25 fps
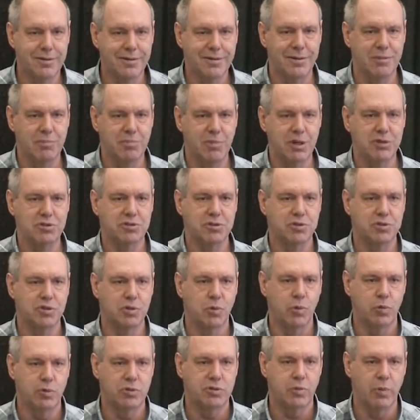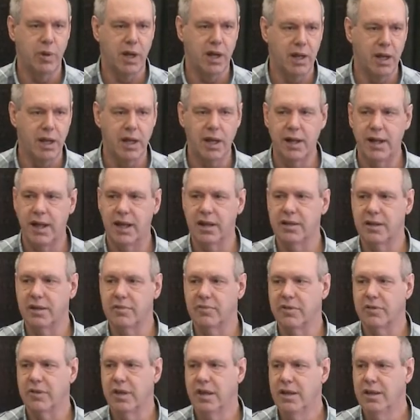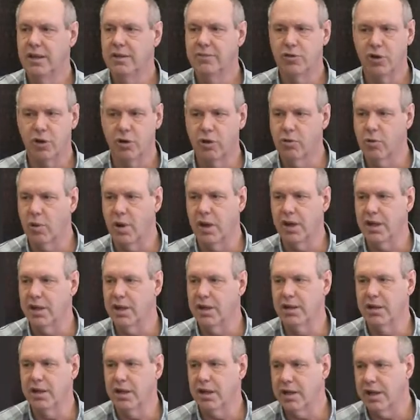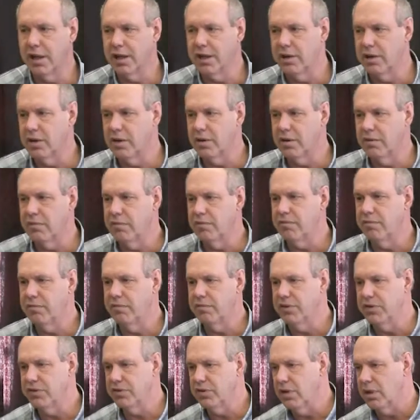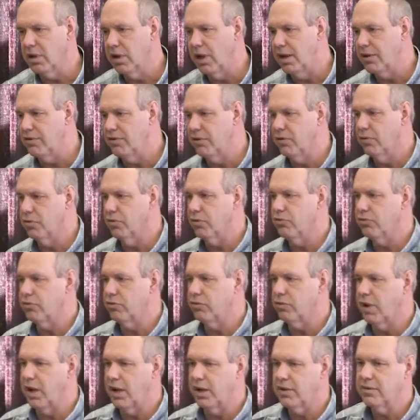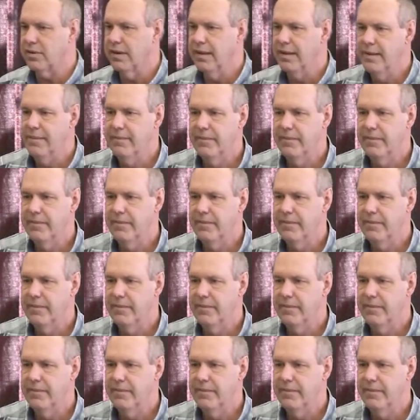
It measures sweat gland activities. It's a great indicator of physiological stress.